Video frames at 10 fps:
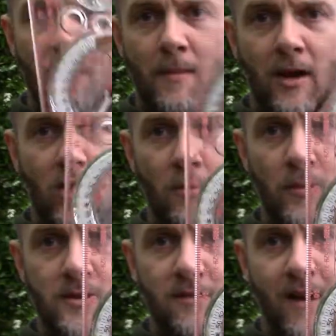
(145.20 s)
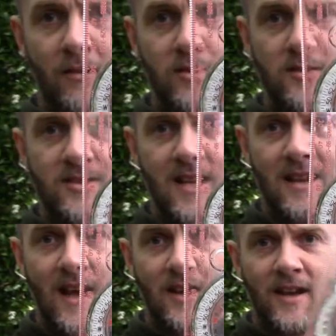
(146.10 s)
my compass around, you'll see
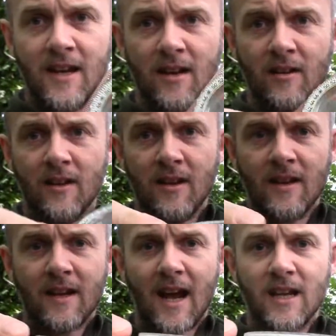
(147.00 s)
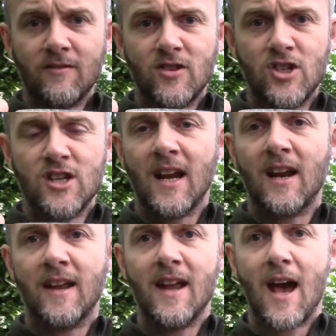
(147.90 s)
that needle kind of
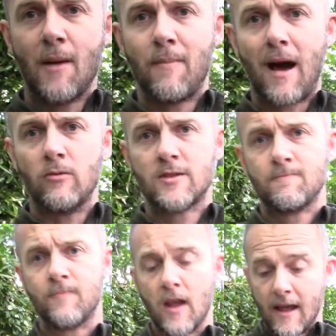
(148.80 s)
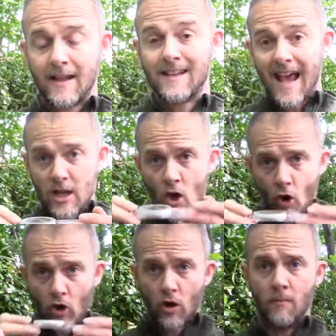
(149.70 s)
jiggling about. Get your
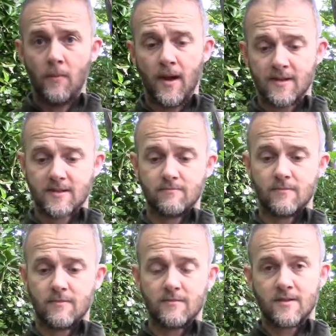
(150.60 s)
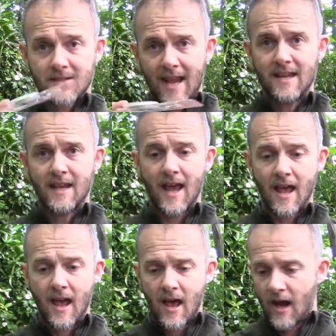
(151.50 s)
compass, take it,
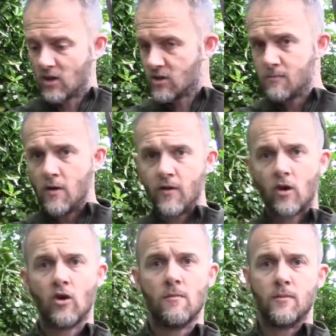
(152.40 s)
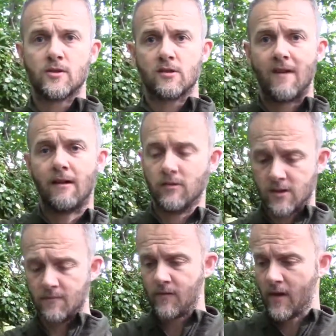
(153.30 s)
and just move your compass around